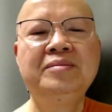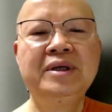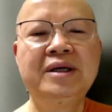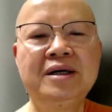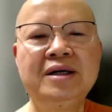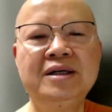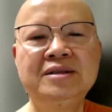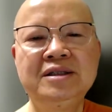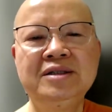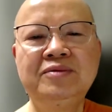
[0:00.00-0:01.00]

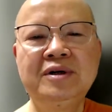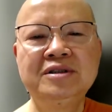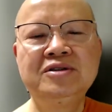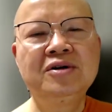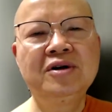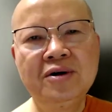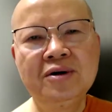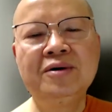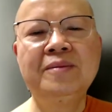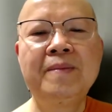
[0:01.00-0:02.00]
because he wants to
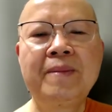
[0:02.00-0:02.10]
go.